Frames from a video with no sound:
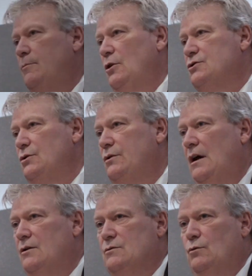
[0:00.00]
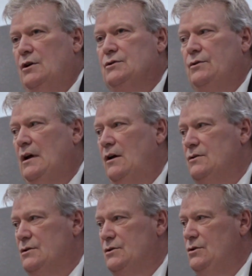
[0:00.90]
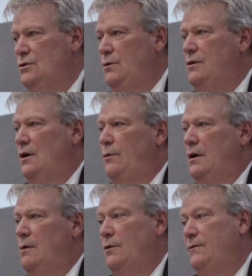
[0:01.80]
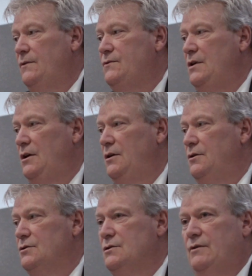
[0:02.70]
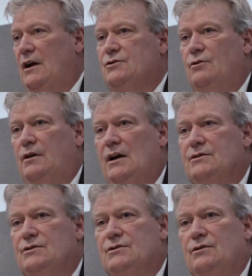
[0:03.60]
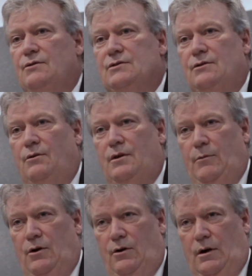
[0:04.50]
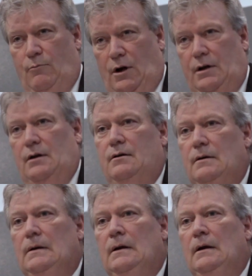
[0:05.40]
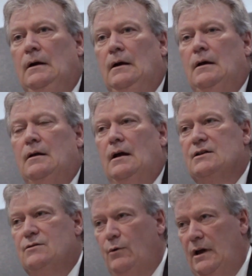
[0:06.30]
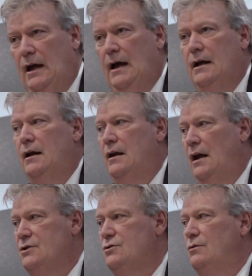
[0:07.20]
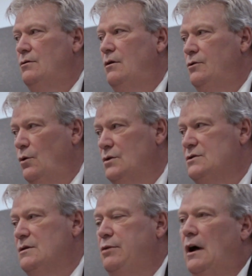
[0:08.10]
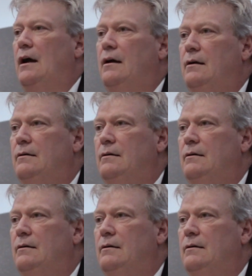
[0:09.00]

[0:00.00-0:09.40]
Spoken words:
in about 2001, 2002, we thought we had about 15 years of natural gas to service the North American market. That's what we had, an actual known supply.